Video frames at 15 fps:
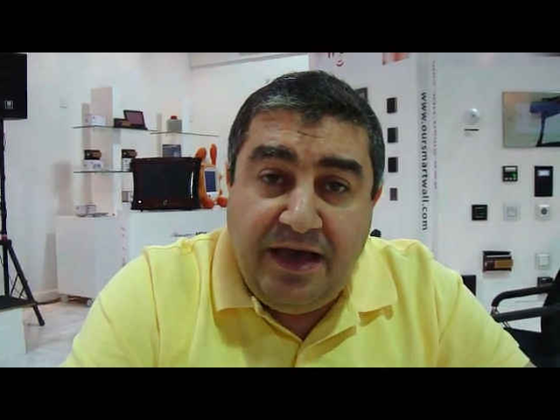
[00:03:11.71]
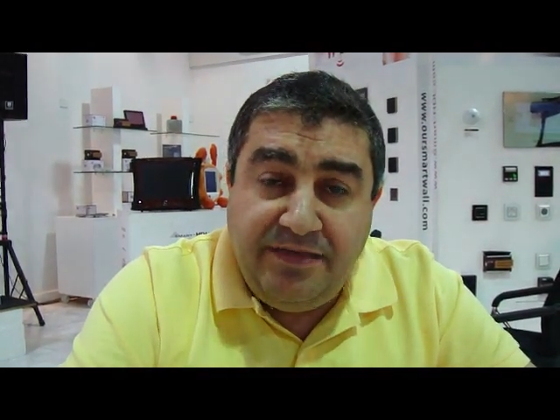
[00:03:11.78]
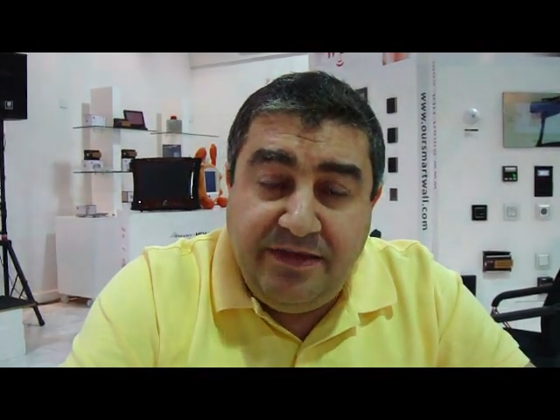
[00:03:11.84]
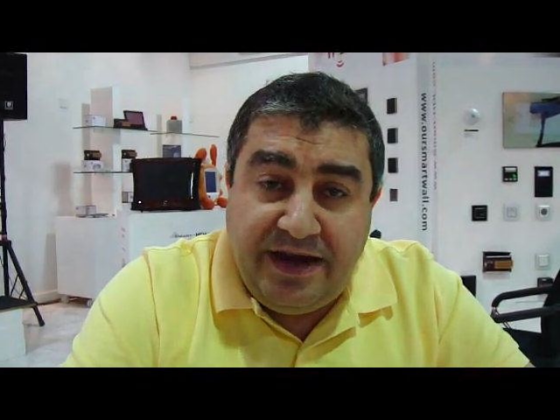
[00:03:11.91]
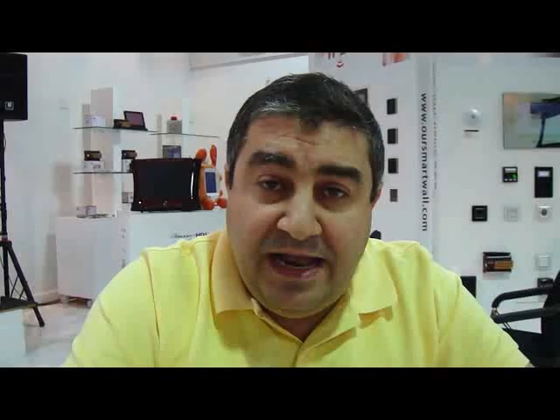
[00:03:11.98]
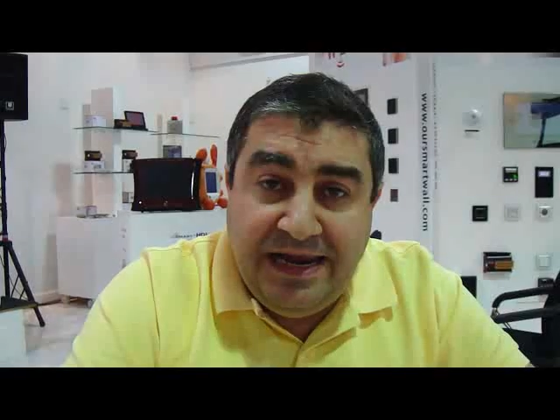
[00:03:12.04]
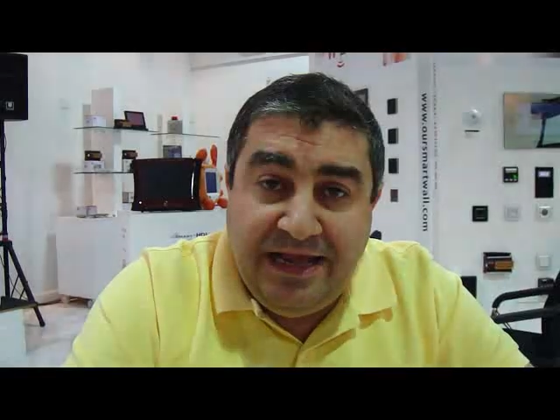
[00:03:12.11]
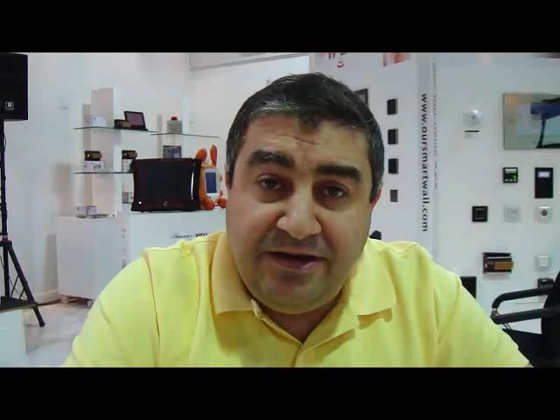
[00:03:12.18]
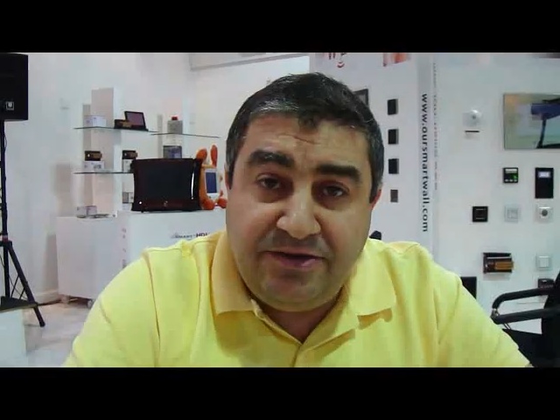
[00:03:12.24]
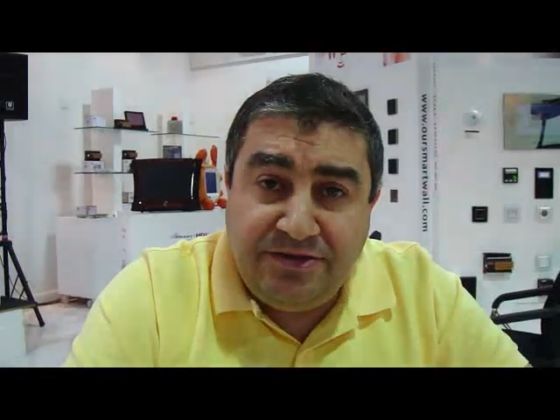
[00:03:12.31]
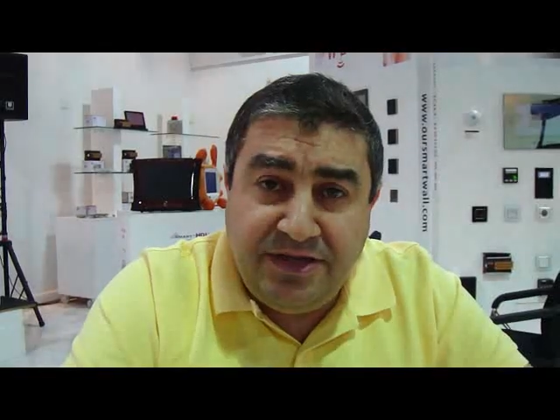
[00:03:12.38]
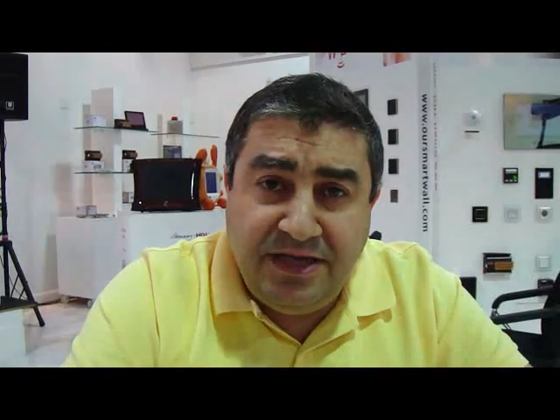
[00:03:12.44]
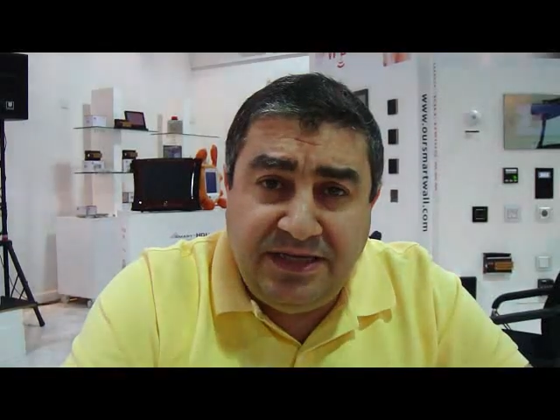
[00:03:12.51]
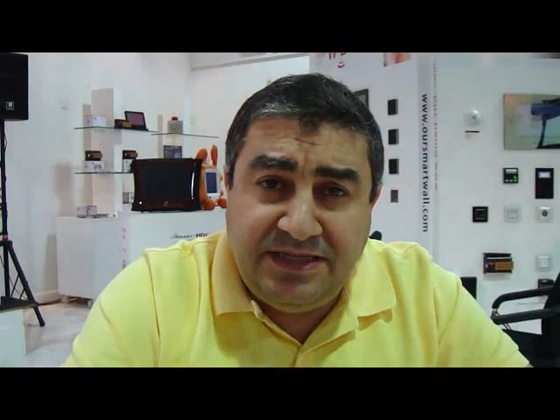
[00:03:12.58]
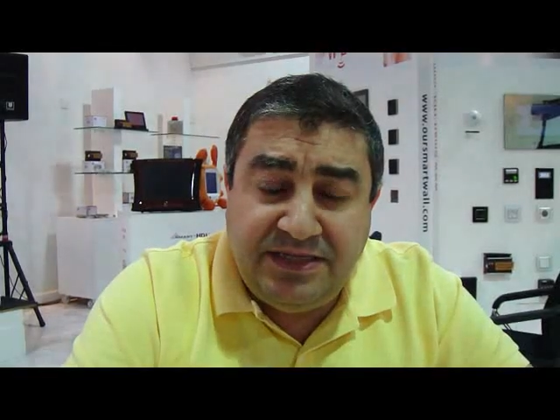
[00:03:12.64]
either
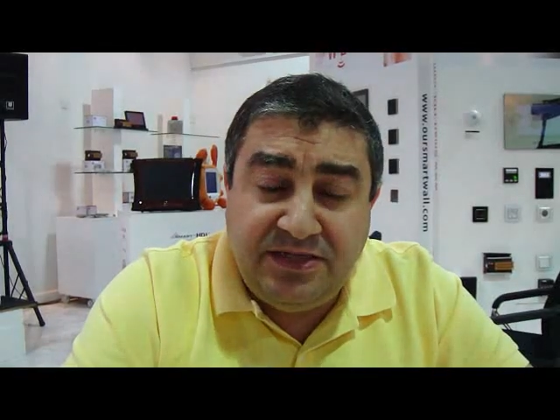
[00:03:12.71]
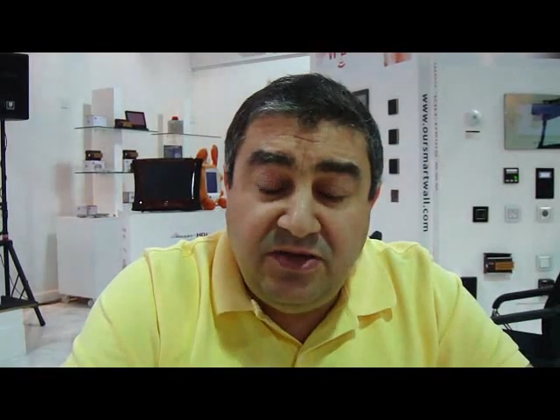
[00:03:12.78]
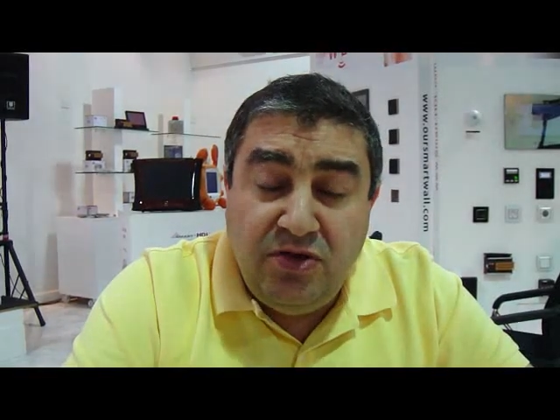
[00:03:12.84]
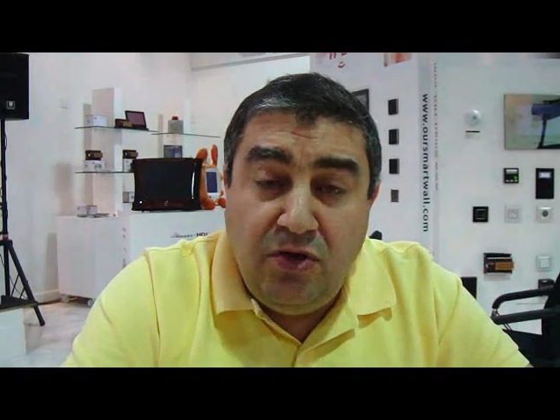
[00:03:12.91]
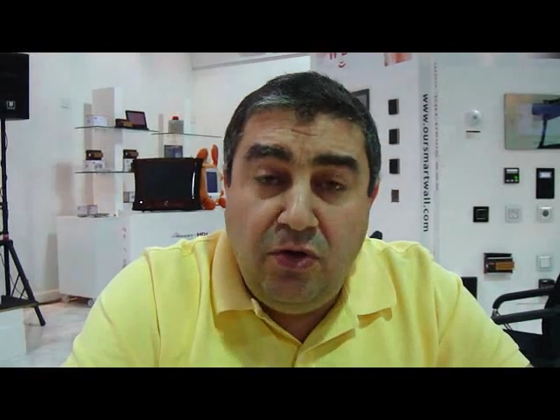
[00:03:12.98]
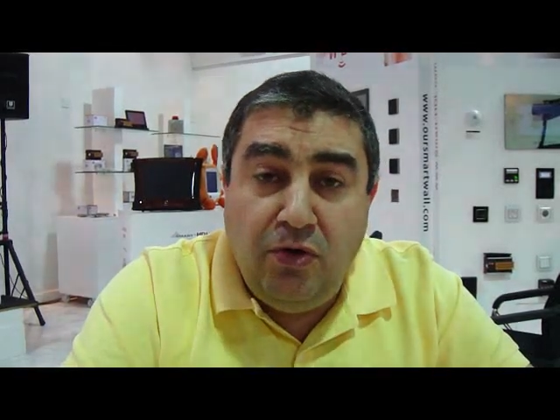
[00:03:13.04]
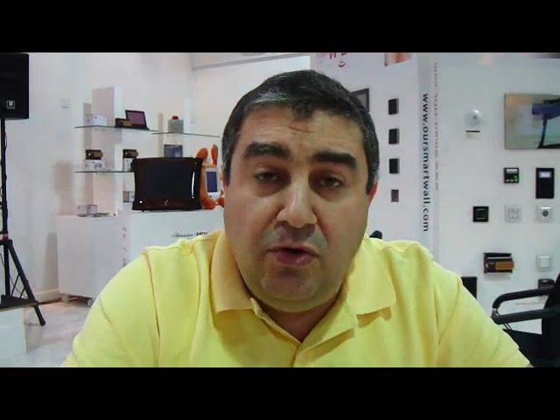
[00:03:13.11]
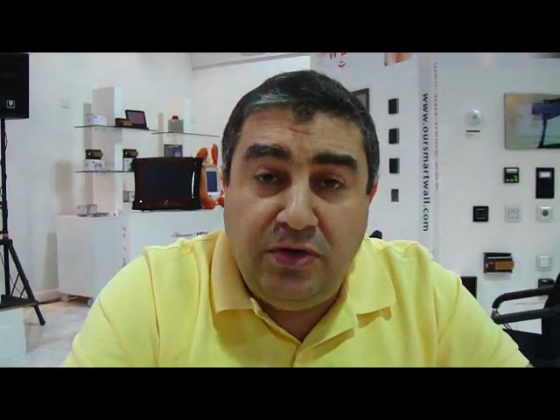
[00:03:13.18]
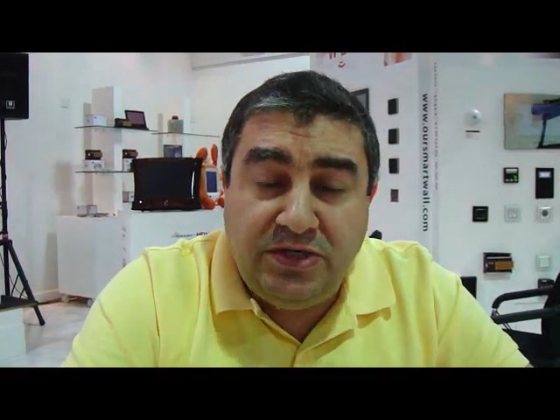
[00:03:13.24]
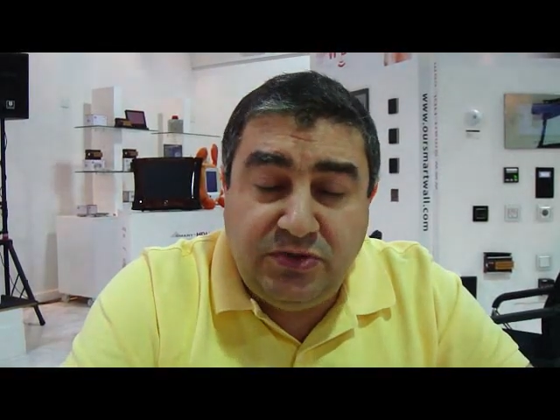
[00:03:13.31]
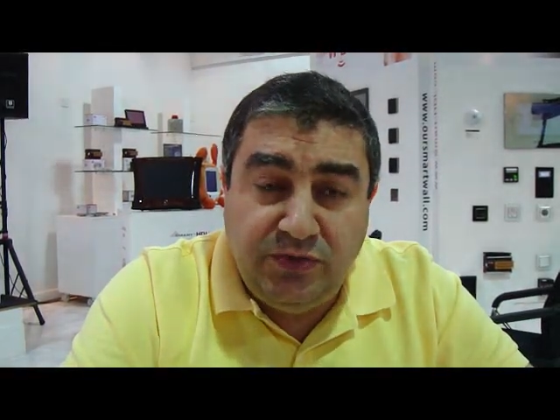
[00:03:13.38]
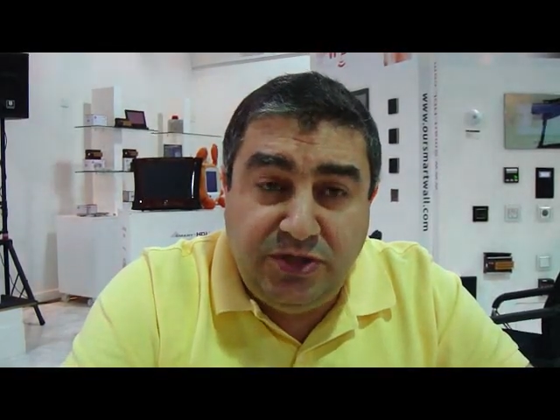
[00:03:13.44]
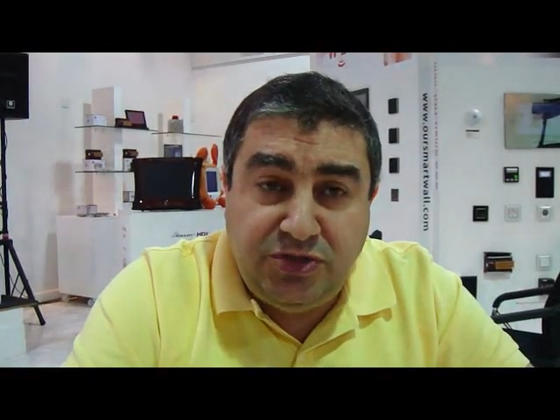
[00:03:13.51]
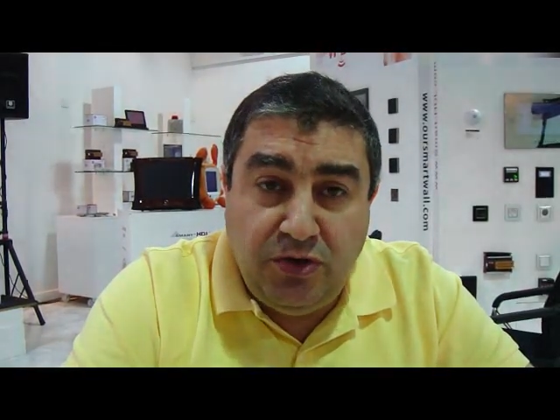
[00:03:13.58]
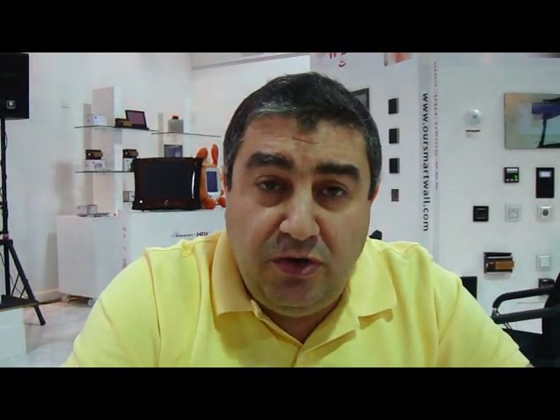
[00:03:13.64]
alert us or
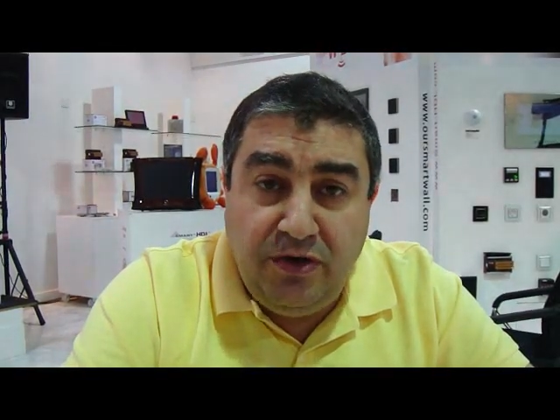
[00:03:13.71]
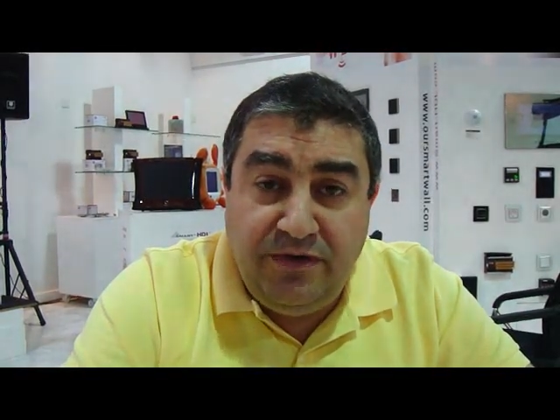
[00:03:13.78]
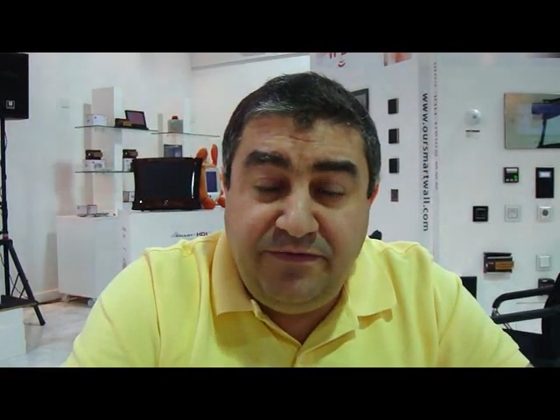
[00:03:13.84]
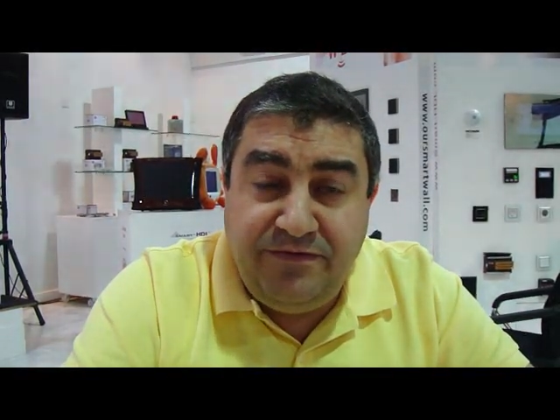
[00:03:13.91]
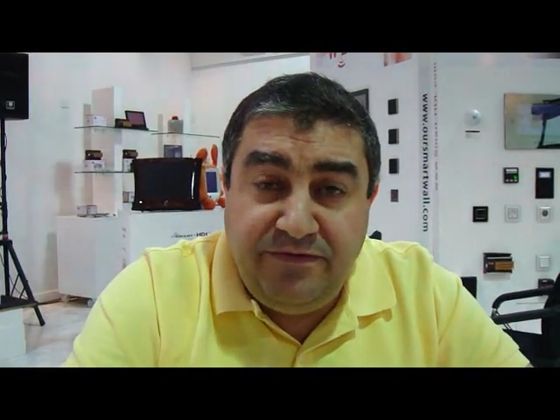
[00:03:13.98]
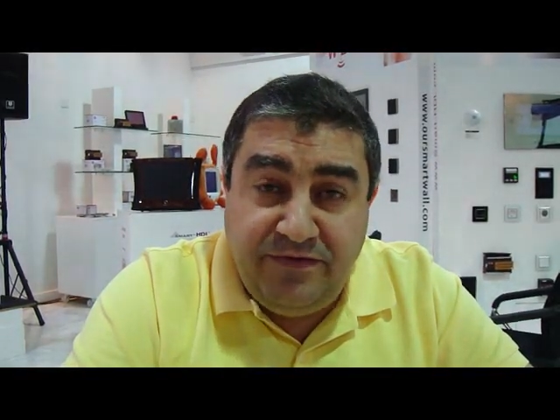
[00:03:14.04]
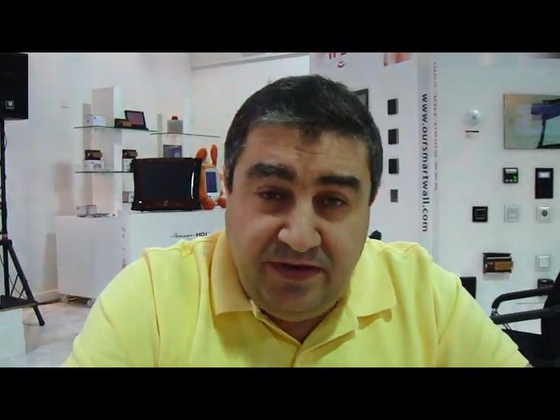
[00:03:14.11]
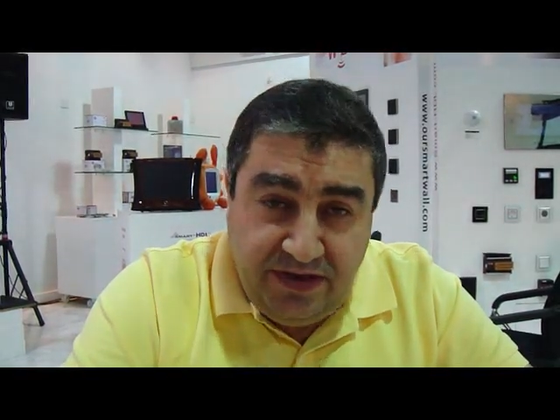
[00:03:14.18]
switch off